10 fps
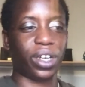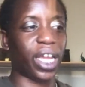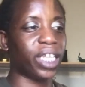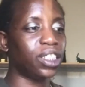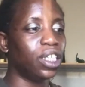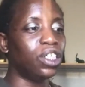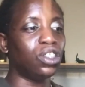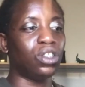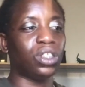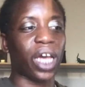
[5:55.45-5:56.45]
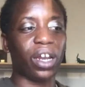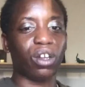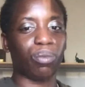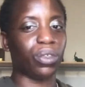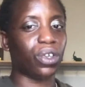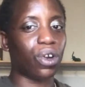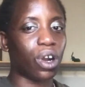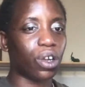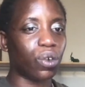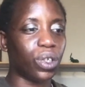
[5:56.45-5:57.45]
Yes, Saturn and Pluto
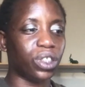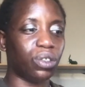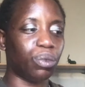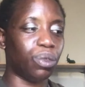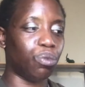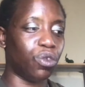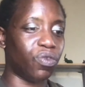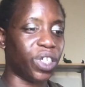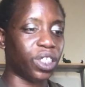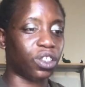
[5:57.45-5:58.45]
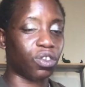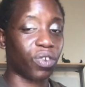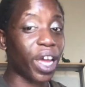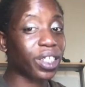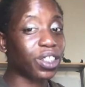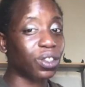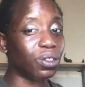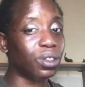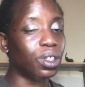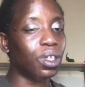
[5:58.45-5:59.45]
are going to be moving direct
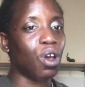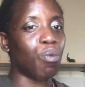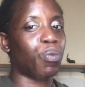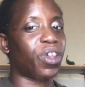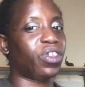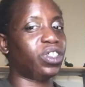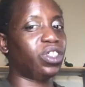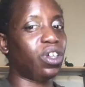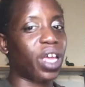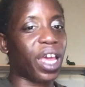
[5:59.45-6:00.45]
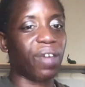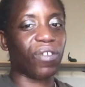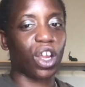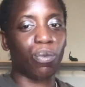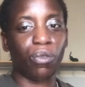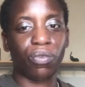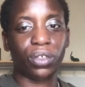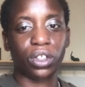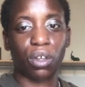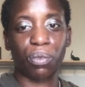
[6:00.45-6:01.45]
soon, but they're still a very move,
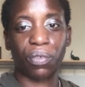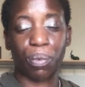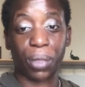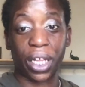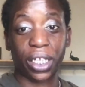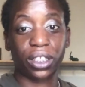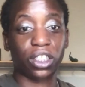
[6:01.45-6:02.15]
slow moving planet.